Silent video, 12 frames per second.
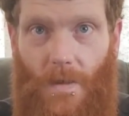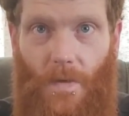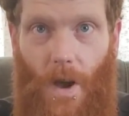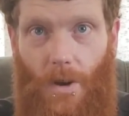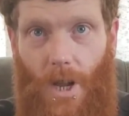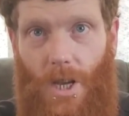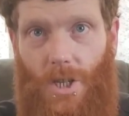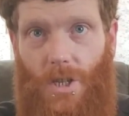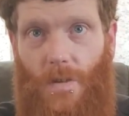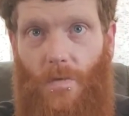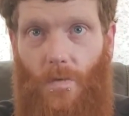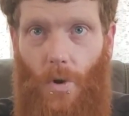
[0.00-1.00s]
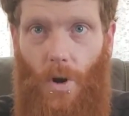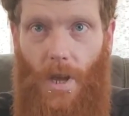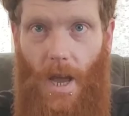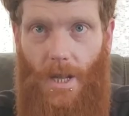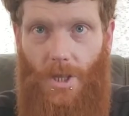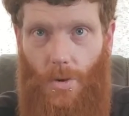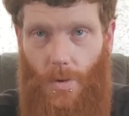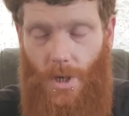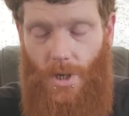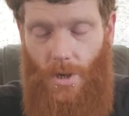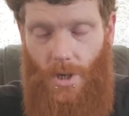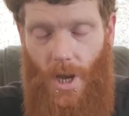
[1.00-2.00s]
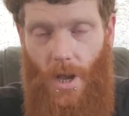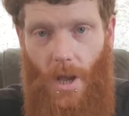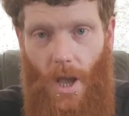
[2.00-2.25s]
Foundation for Cancer Research,